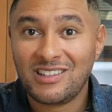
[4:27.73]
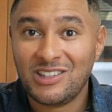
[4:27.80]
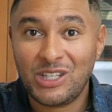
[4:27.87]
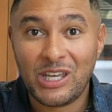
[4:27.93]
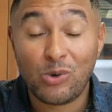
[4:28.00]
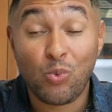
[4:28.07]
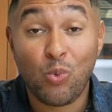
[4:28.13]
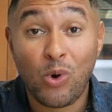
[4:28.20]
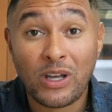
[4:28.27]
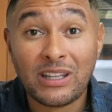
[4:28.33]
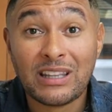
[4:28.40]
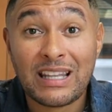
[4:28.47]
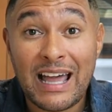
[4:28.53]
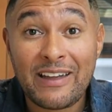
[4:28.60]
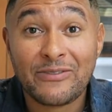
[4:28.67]
You get
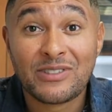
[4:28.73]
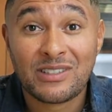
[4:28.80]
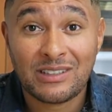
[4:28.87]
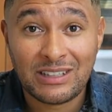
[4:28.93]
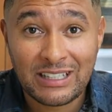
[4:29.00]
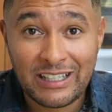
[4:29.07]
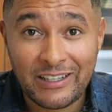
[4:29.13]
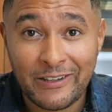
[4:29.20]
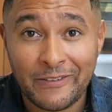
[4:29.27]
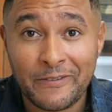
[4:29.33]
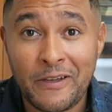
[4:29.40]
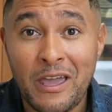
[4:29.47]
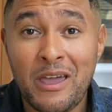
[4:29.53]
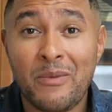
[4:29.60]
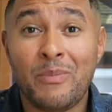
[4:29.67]
one life to live.
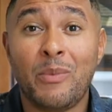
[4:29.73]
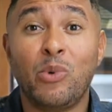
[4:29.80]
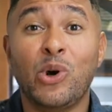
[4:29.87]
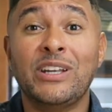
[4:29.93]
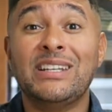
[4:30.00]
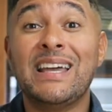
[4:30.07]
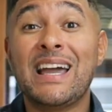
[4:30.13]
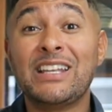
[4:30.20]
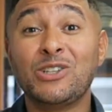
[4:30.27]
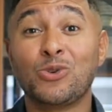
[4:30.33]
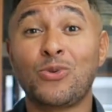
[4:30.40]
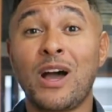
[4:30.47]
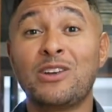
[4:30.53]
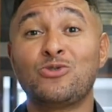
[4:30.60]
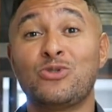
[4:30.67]
My boy Daniel
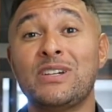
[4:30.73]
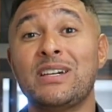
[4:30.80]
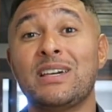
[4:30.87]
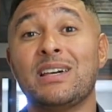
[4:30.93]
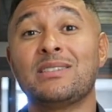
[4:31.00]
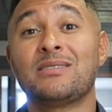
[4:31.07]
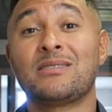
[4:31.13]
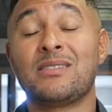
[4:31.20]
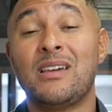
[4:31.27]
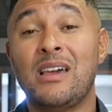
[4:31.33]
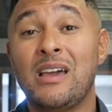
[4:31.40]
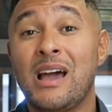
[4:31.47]
Rodriguez,